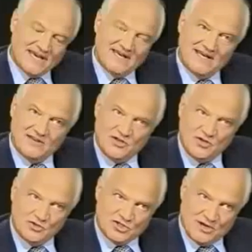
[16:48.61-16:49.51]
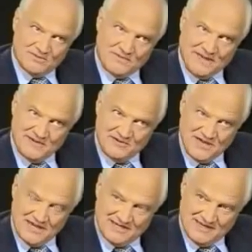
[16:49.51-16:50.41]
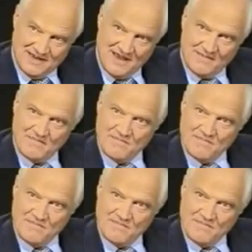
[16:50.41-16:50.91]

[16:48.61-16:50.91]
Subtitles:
Secondly, the new jobs being created